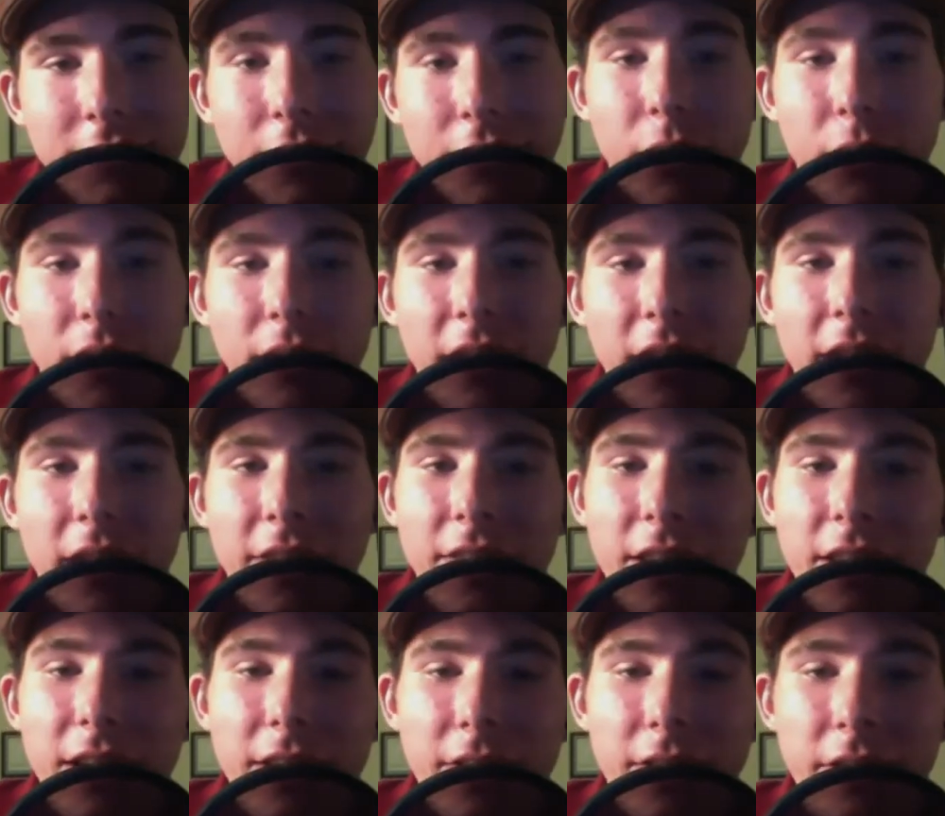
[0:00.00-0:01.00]
I've had that,
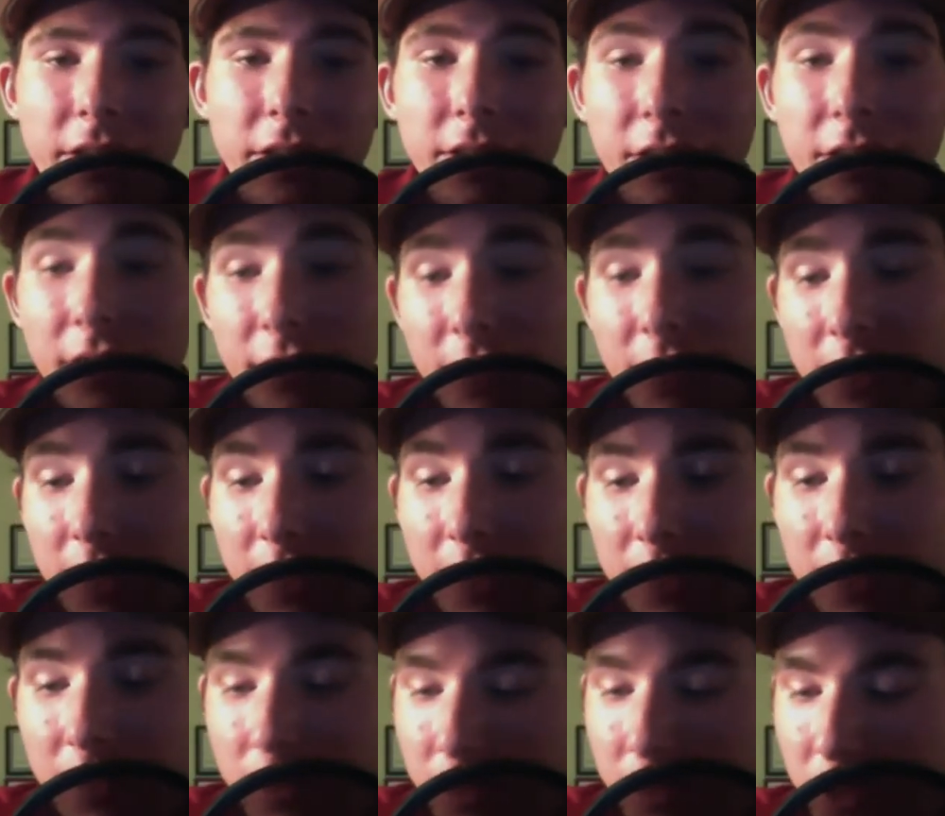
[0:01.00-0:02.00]
like,
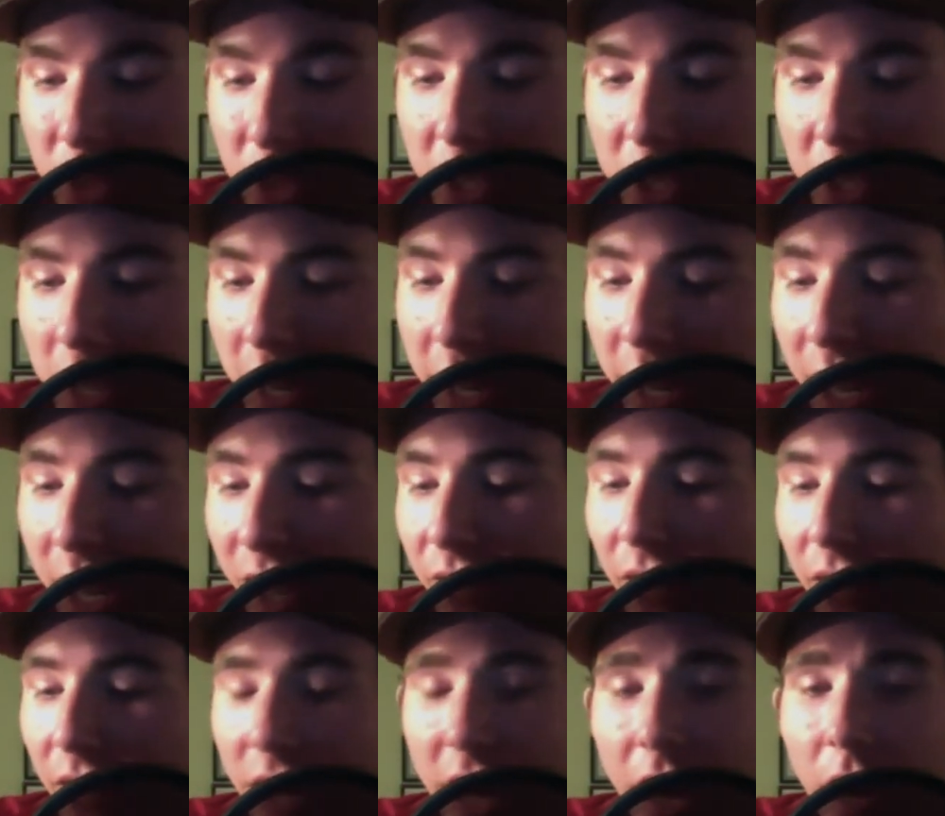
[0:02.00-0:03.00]
gee, I have an
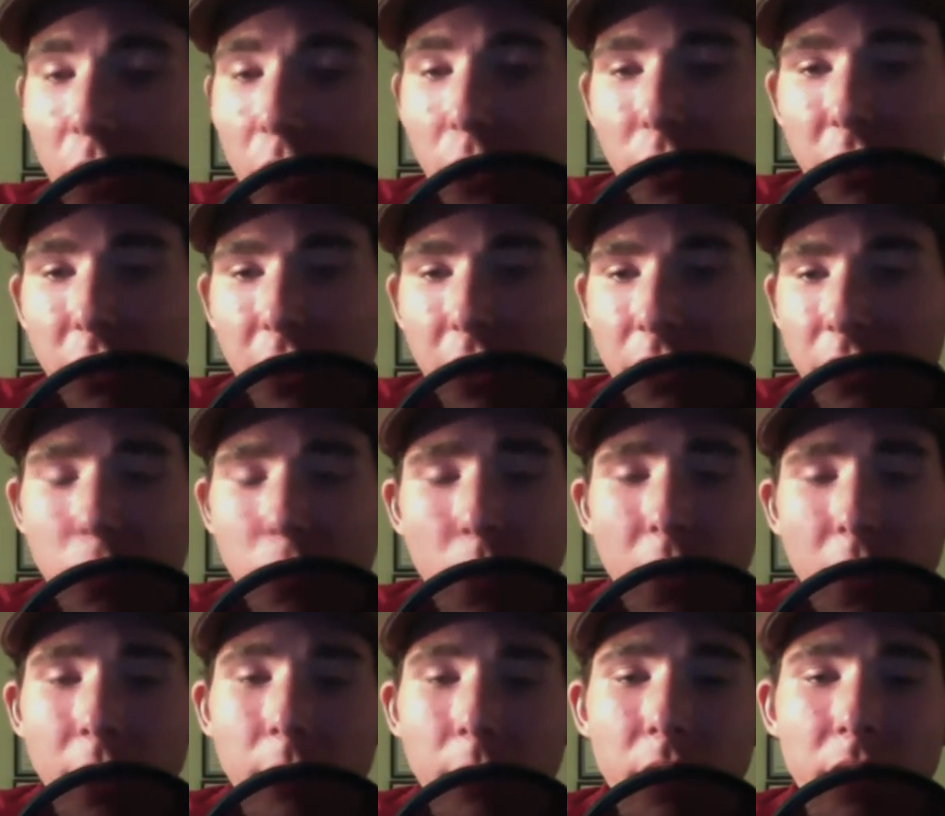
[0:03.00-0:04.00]
hour and 20
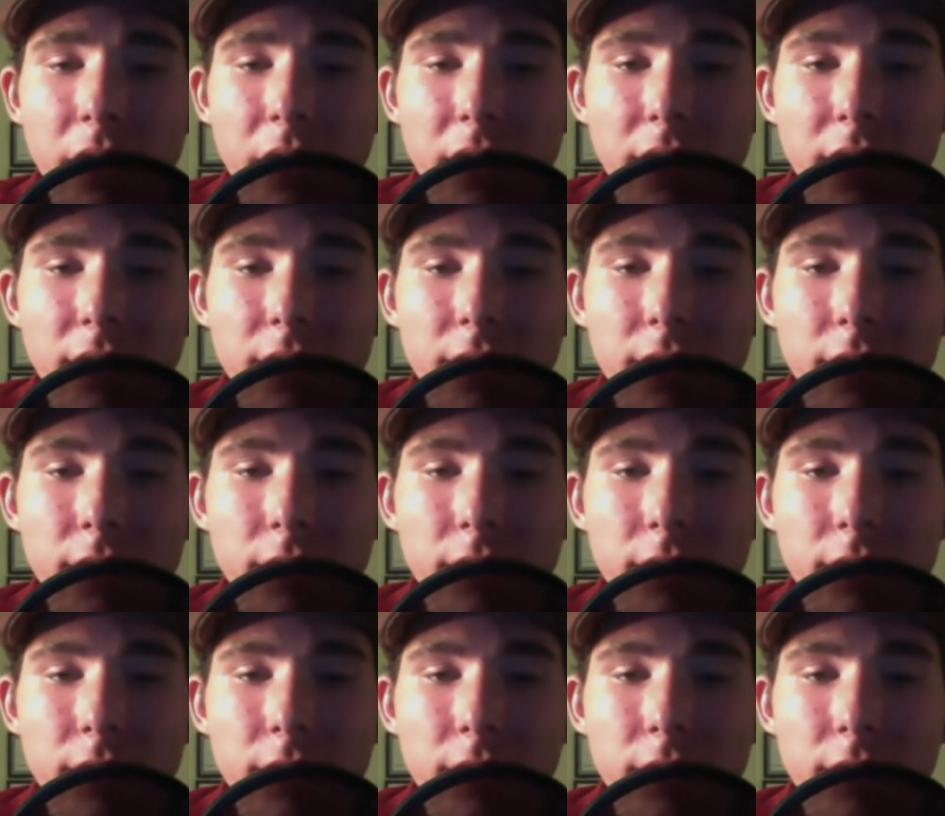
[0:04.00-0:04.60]
minutes